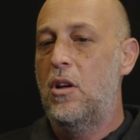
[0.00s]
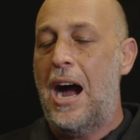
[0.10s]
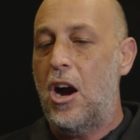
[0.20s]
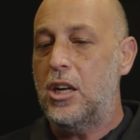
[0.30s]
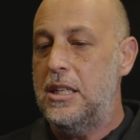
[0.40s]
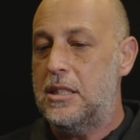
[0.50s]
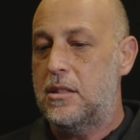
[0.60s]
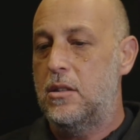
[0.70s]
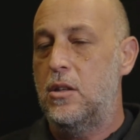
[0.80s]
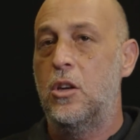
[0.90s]

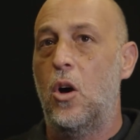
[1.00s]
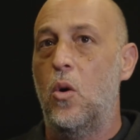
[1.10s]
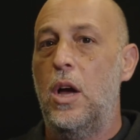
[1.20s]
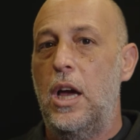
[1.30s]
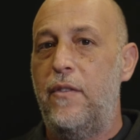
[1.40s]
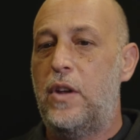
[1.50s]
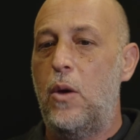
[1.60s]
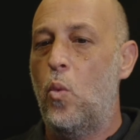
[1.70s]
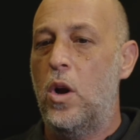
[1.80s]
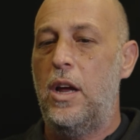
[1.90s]
artists, you know, if they
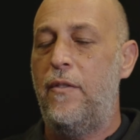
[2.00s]
want,